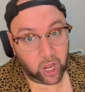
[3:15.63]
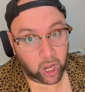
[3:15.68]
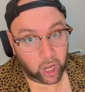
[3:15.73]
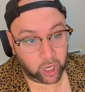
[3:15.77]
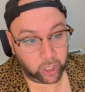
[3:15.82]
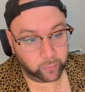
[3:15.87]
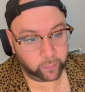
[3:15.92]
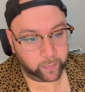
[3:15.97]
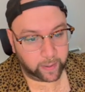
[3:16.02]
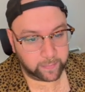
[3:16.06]

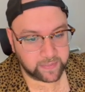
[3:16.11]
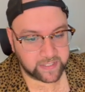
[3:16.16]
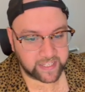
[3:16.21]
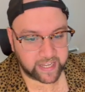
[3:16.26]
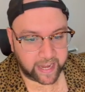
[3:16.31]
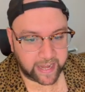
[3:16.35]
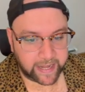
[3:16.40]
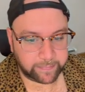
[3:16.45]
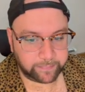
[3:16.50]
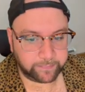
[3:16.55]
on
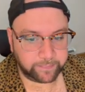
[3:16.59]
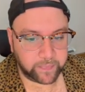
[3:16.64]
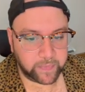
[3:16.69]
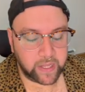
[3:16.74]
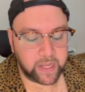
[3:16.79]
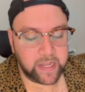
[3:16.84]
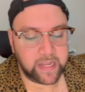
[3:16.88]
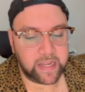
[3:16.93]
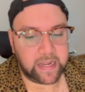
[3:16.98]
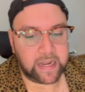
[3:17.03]
website.
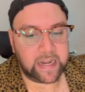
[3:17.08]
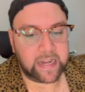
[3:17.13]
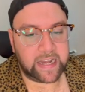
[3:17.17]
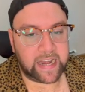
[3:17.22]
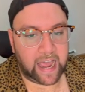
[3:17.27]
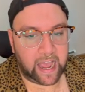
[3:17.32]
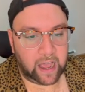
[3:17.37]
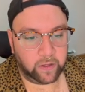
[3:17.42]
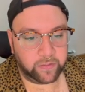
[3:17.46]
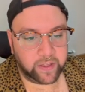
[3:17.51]

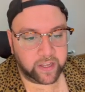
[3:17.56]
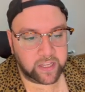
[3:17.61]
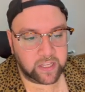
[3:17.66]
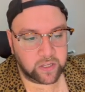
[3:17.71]
Now that